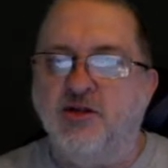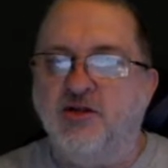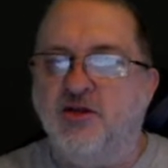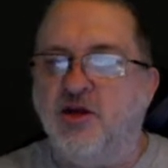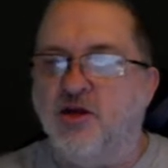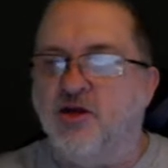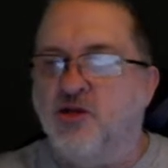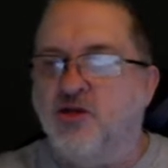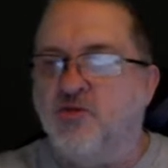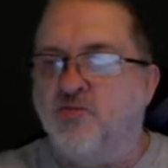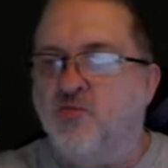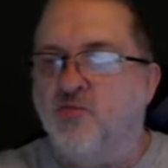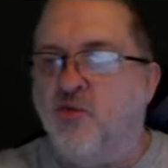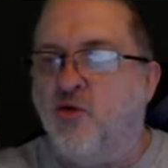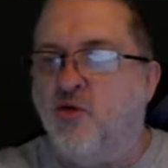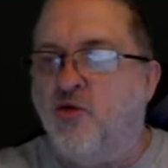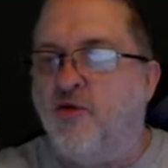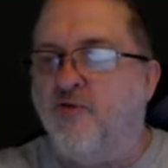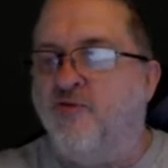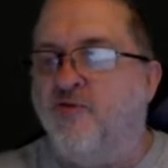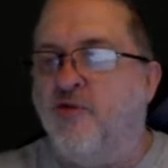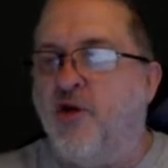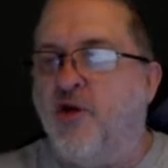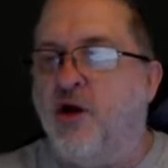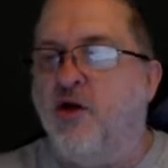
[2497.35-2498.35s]
There's more
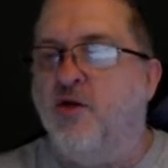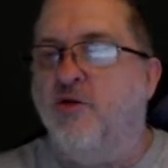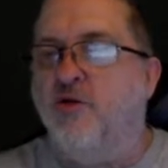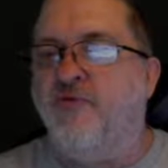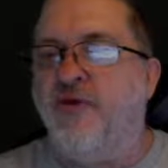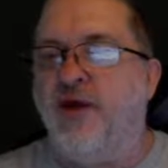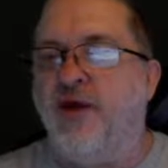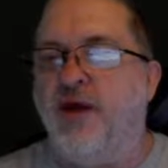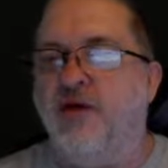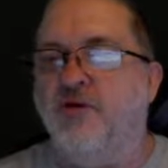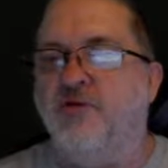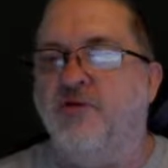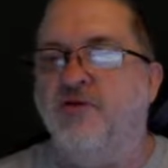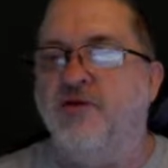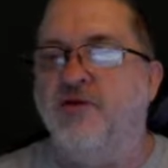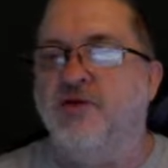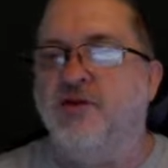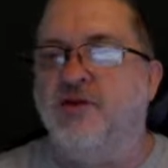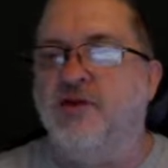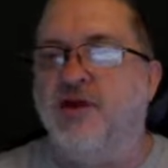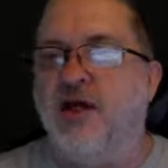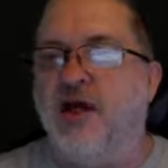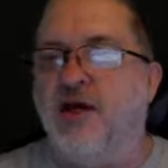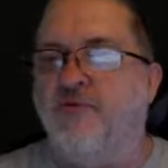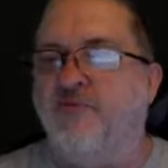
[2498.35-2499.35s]
flow of hills and
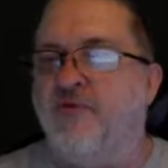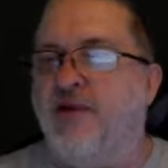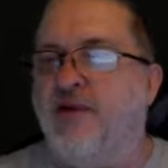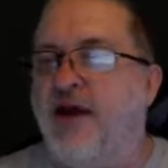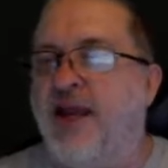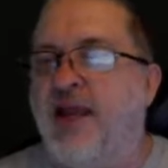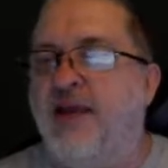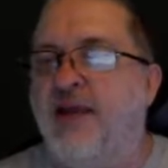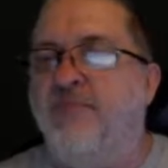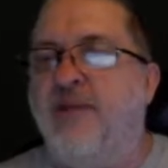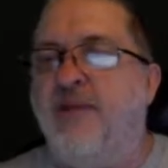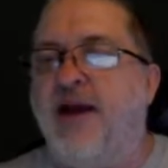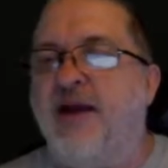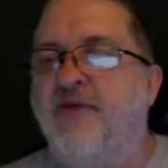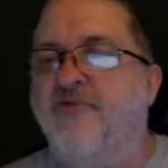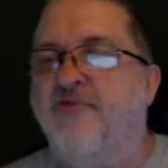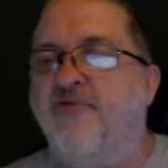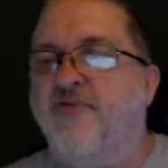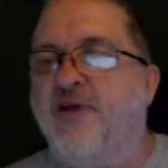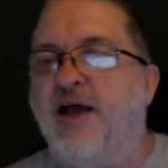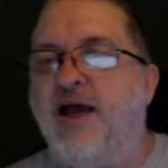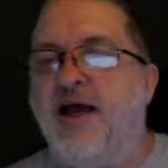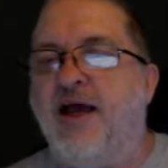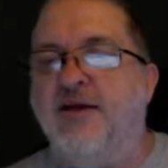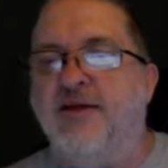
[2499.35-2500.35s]
stuff. Now, he may
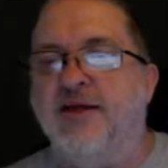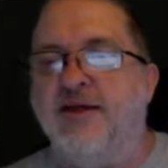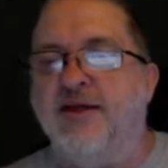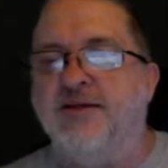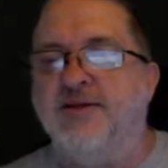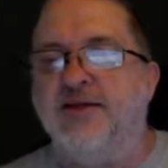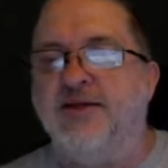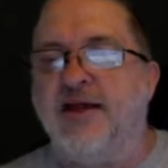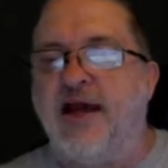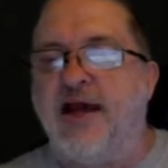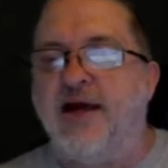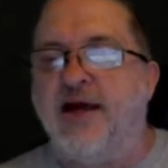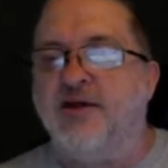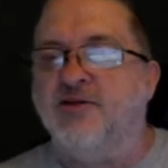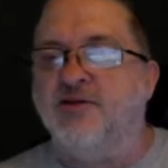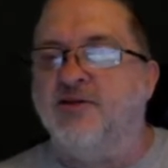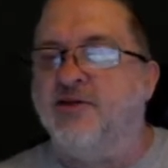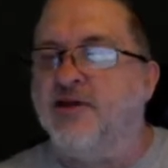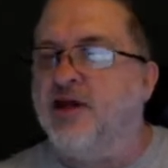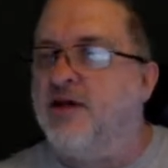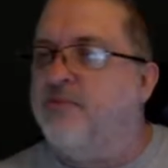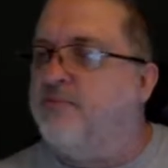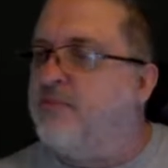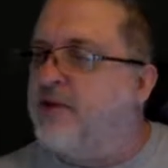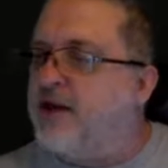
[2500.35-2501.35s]
flatten this out
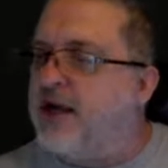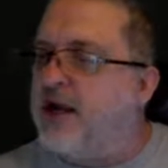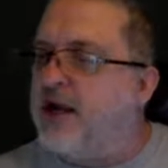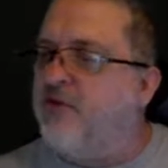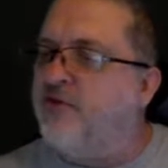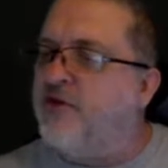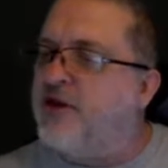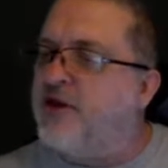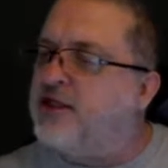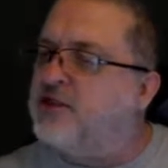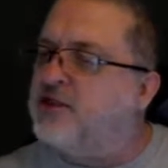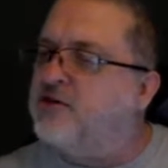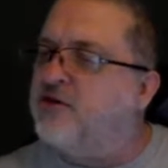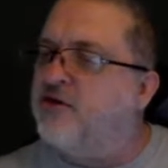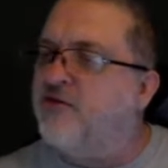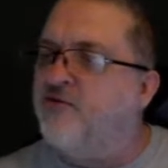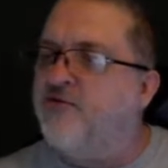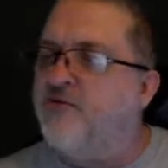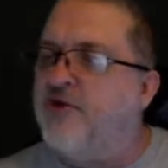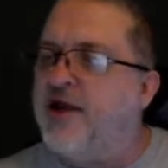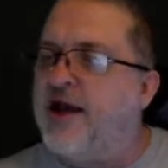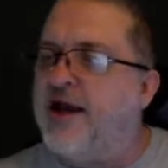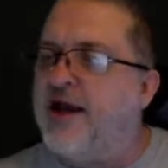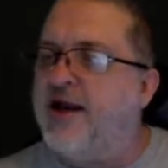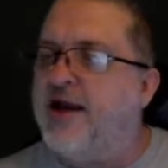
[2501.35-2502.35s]
some, but I don't think he's going to
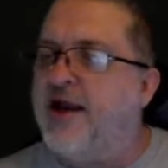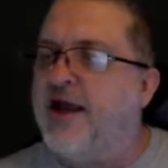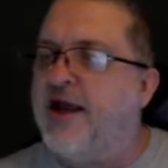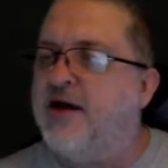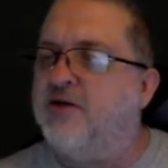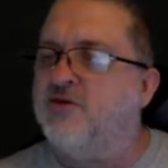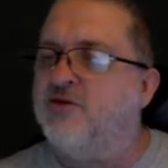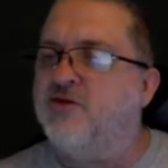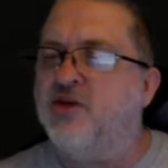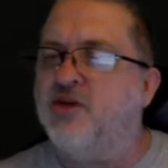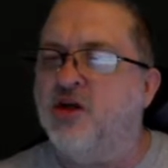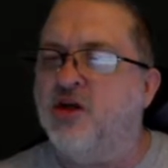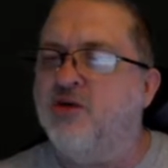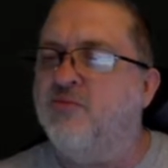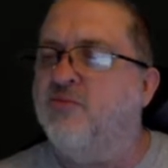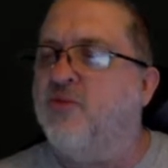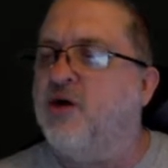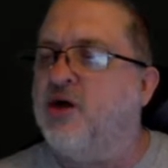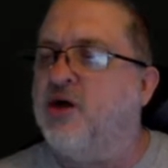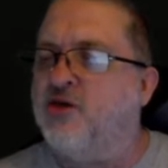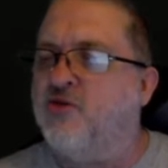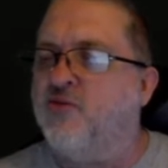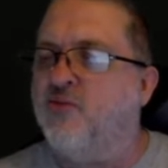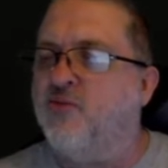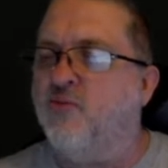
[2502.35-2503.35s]
flatten it out too
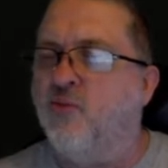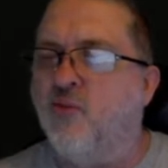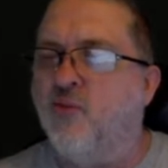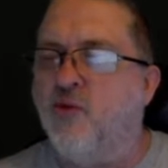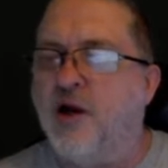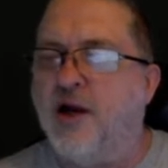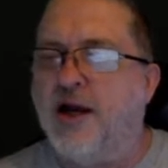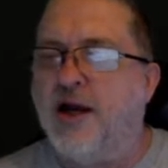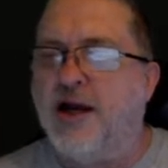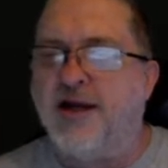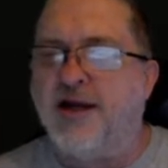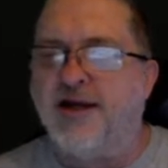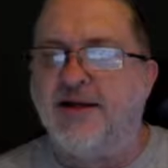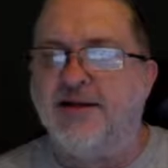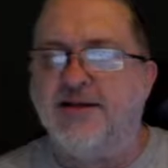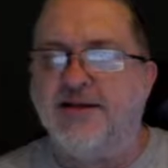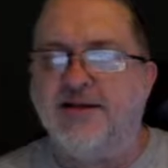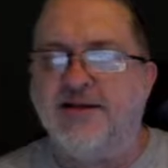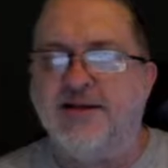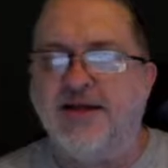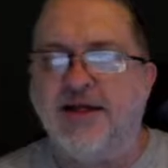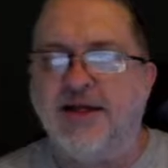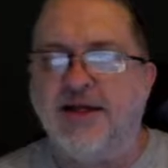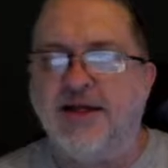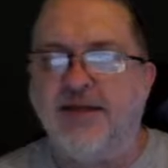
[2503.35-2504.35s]
much from what I can
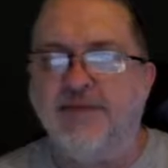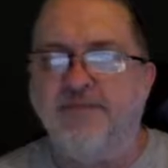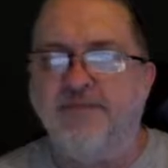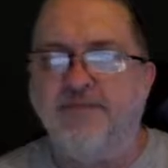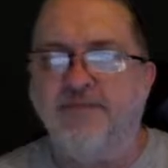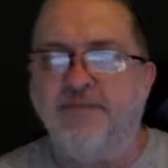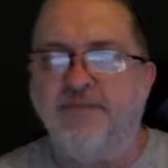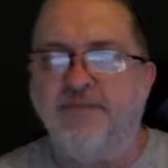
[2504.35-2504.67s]
see.